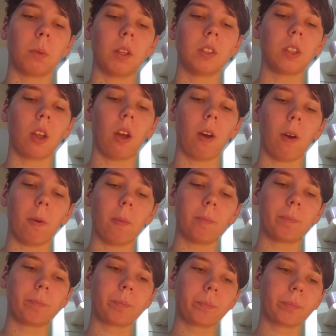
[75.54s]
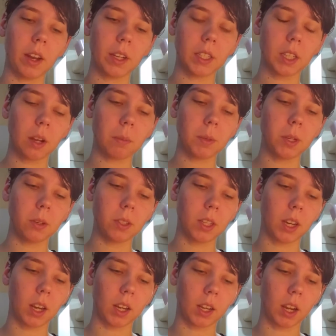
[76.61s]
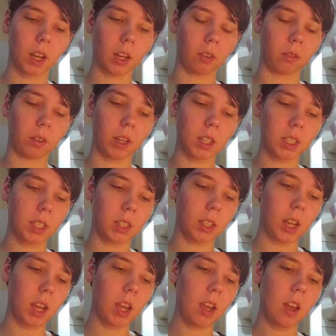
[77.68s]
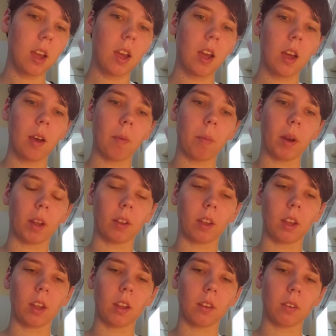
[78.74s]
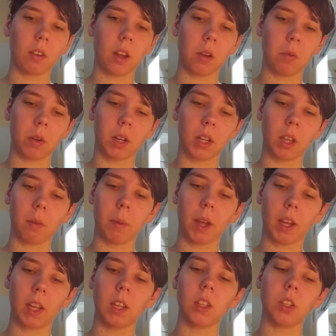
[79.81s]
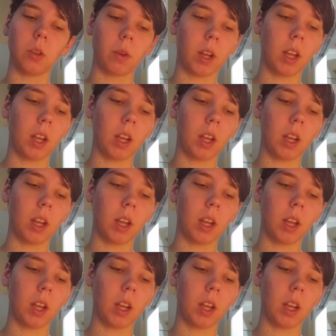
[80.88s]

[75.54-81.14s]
months ago, and I stopped using it kind of recently, but I want to get back into